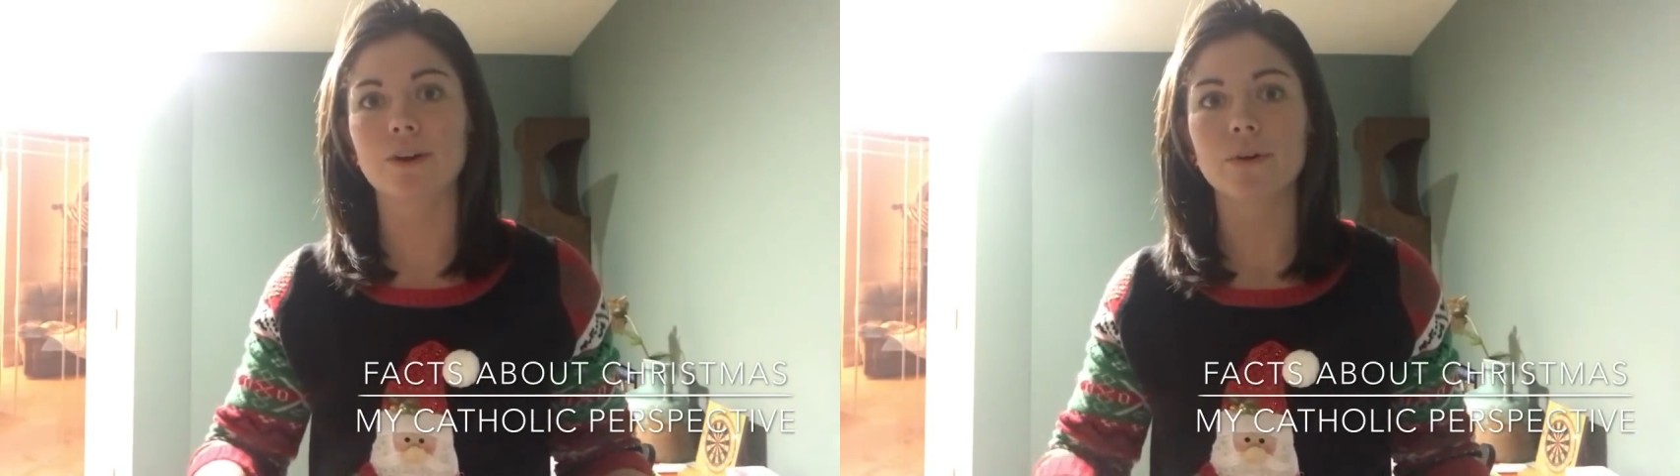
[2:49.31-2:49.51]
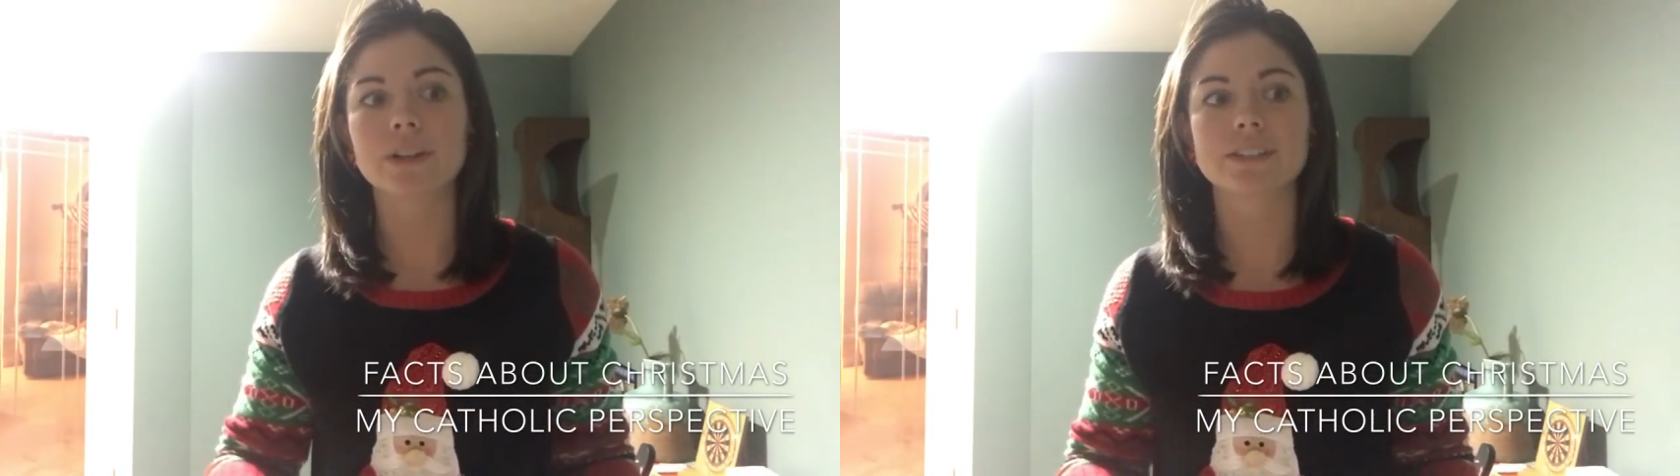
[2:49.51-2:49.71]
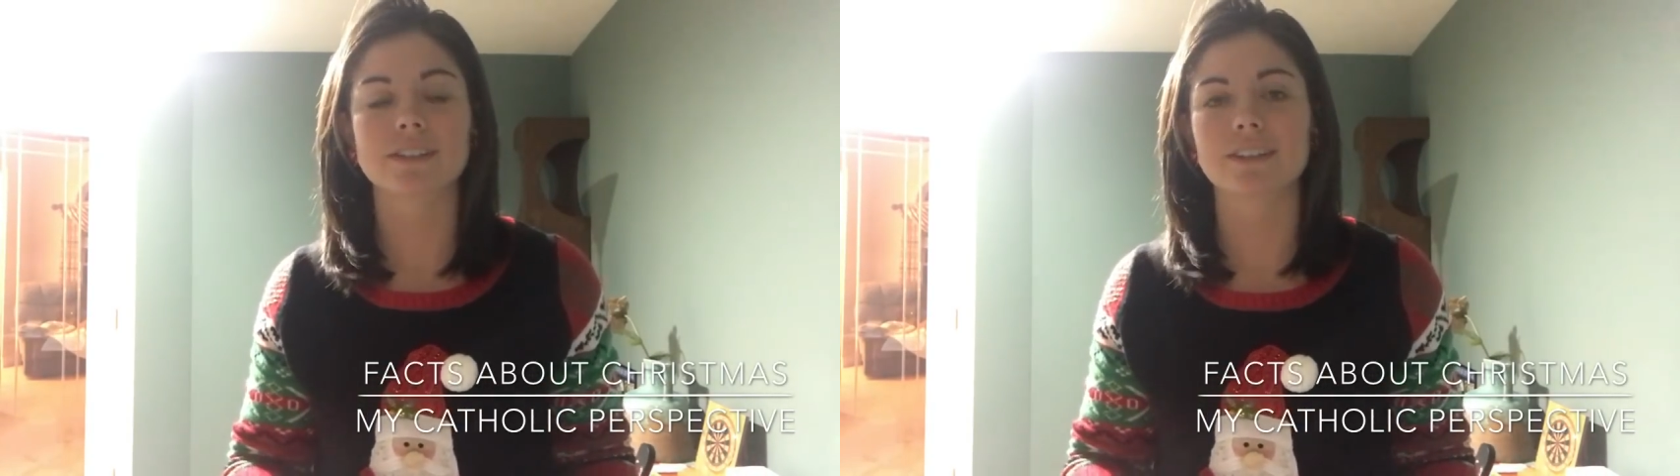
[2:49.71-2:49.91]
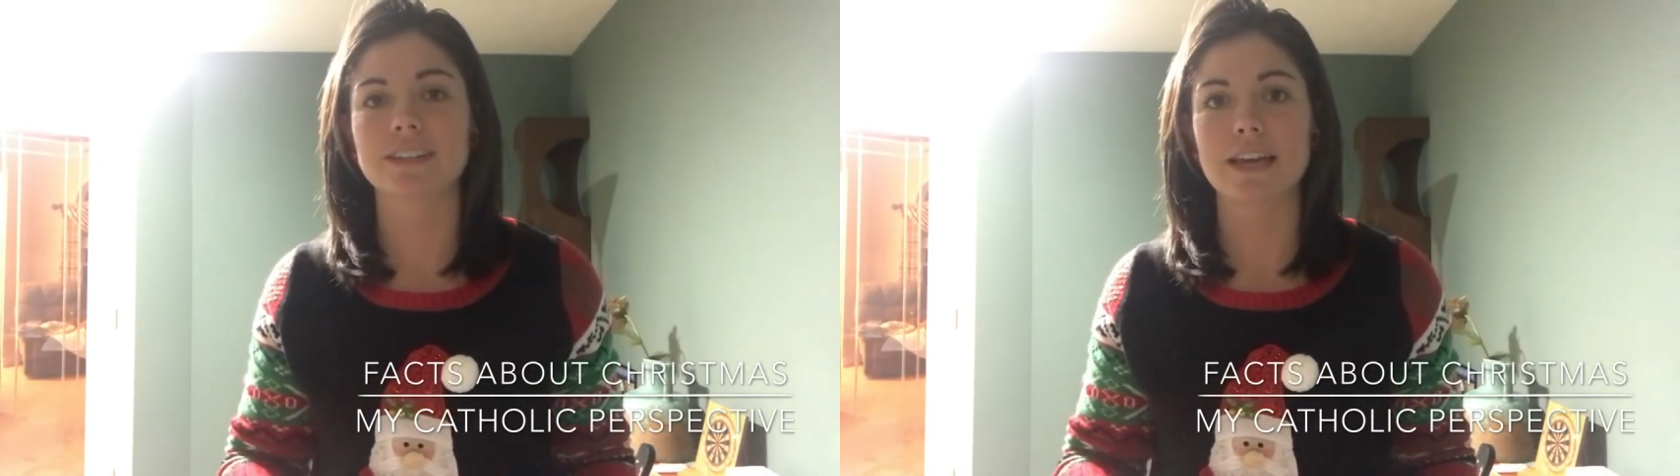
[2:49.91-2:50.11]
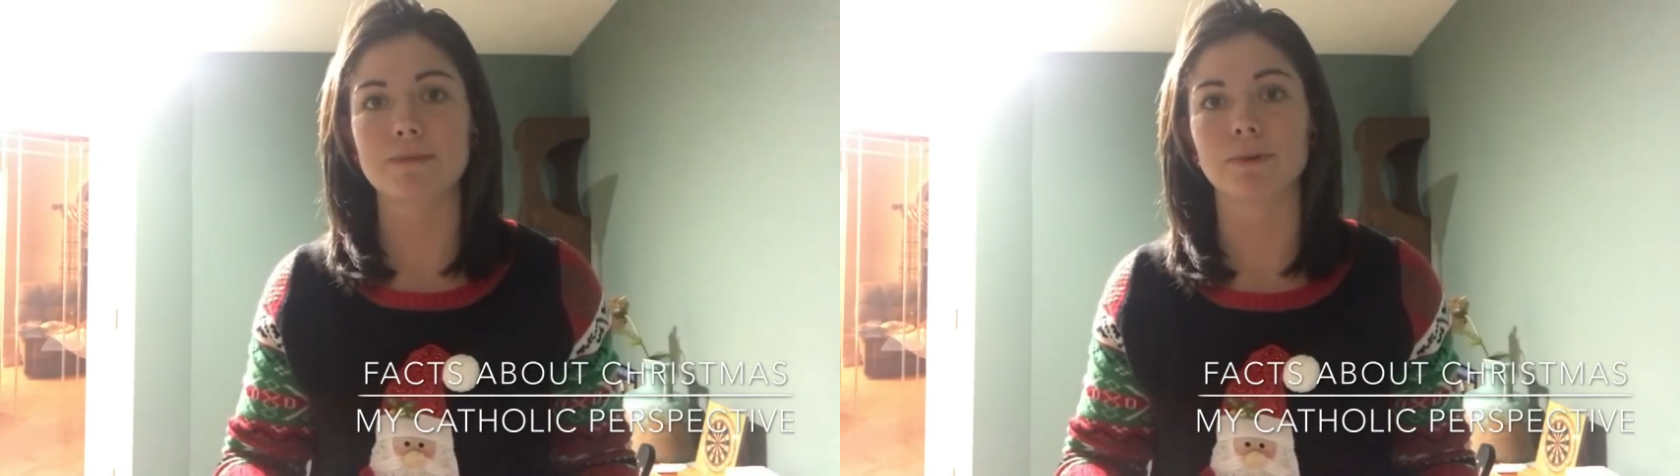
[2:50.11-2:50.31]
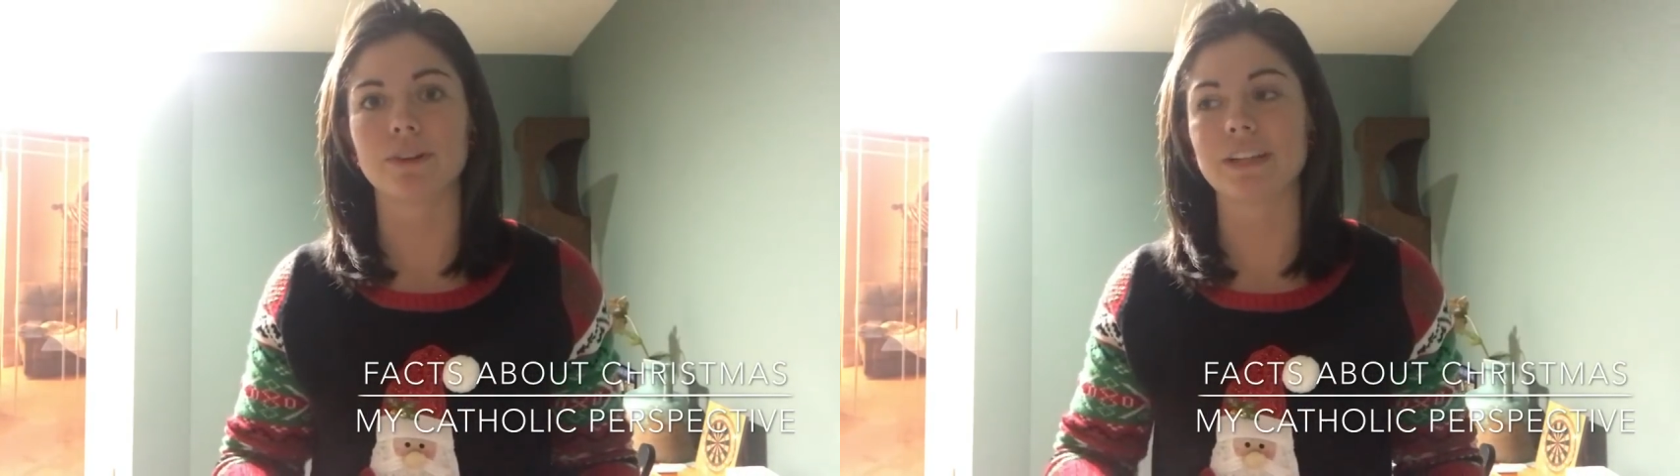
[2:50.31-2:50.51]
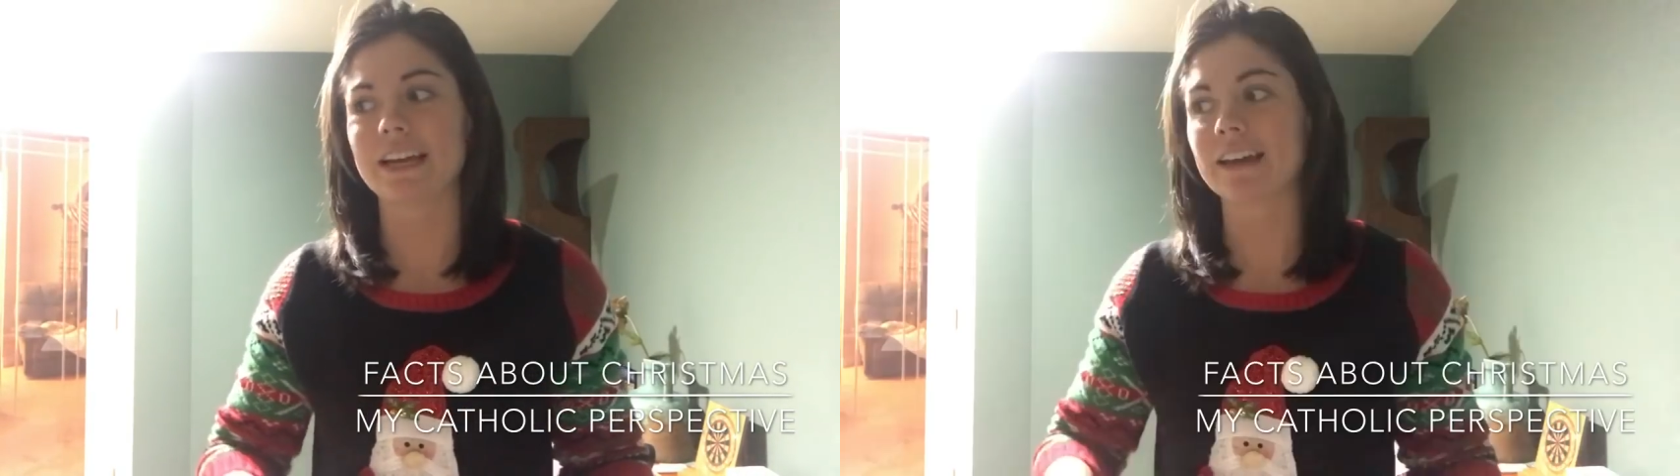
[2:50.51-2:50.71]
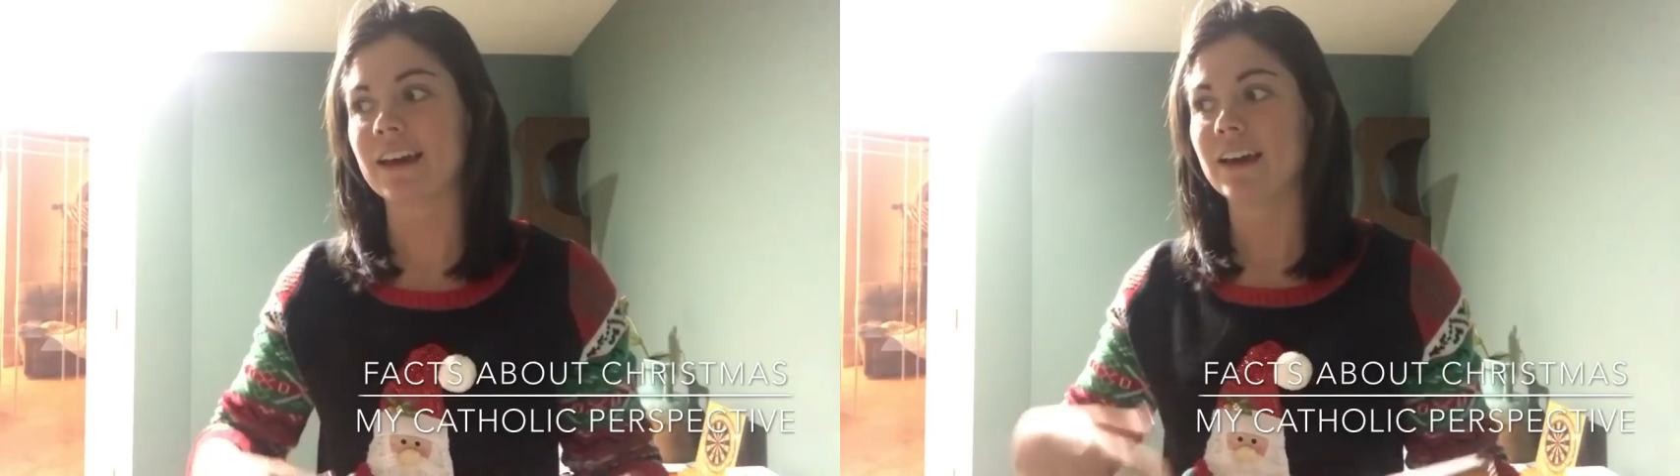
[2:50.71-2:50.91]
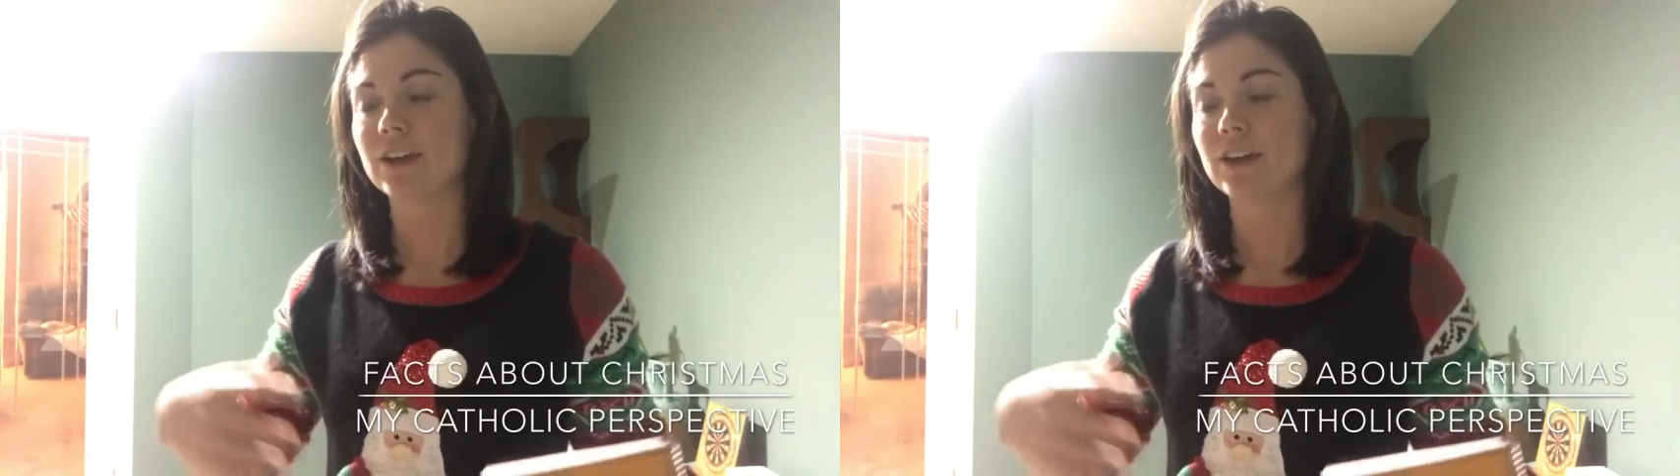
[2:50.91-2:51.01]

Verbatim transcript: going to the table, like,